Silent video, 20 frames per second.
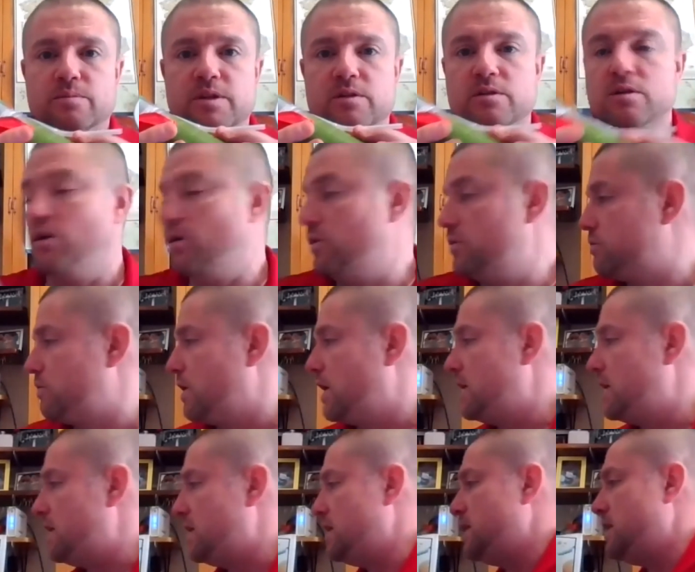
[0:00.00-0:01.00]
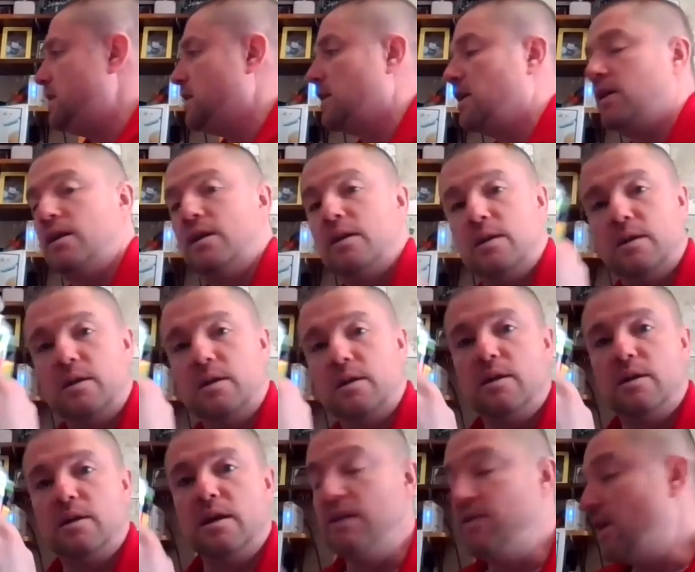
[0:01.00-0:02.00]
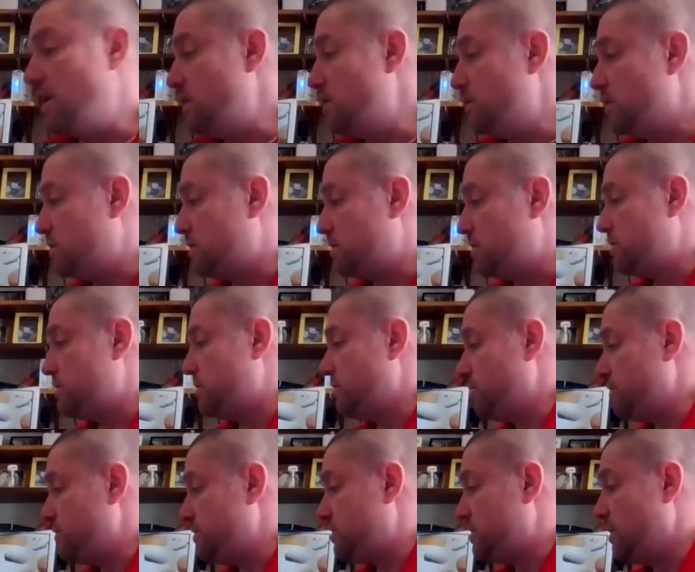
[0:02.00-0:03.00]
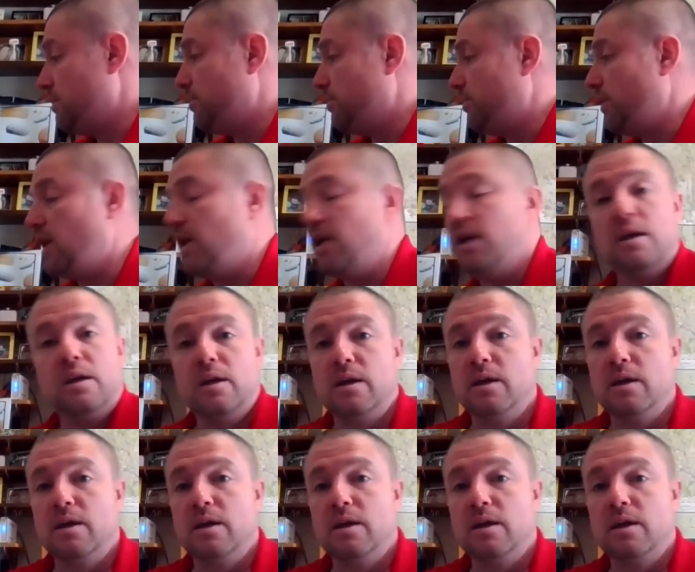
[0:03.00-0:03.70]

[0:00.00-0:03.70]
This goes right in here, and then you just simply